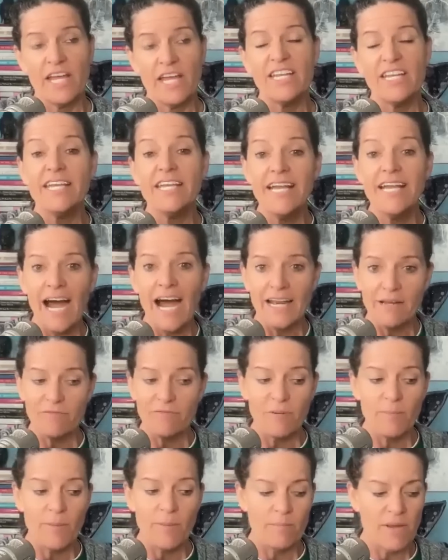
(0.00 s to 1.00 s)
And he got it
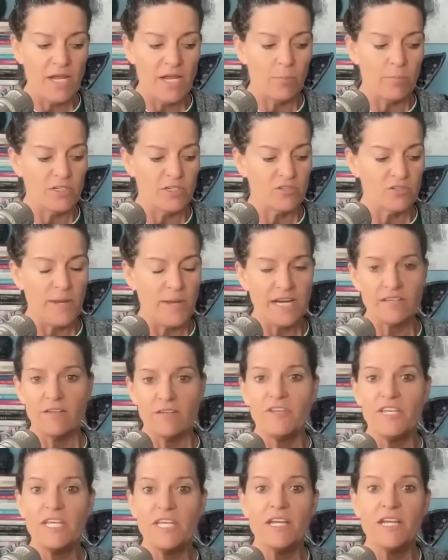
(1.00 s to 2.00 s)
from a male
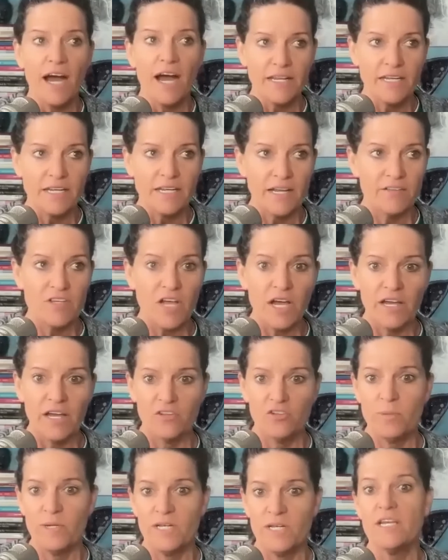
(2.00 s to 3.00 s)
perspective. He got it as a
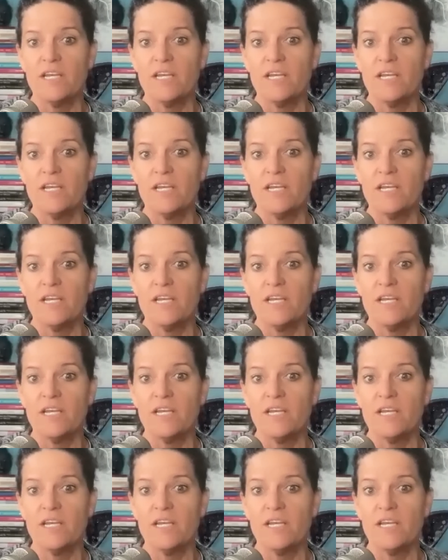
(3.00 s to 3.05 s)
husband.